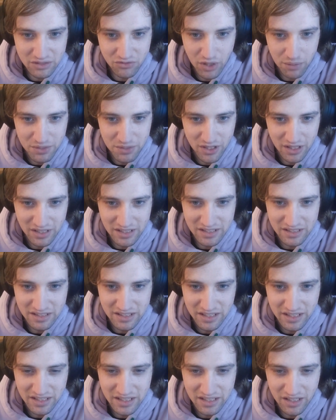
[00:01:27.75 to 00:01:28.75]
Website
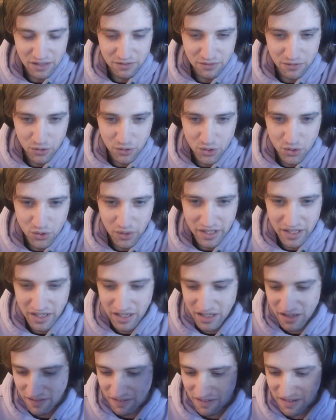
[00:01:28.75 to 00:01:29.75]

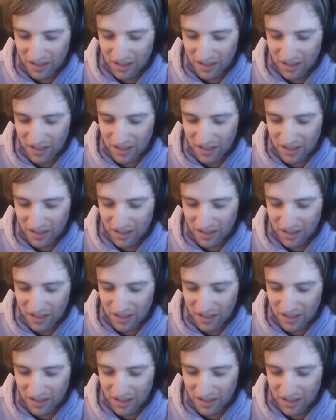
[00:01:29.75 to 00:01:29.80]
69420.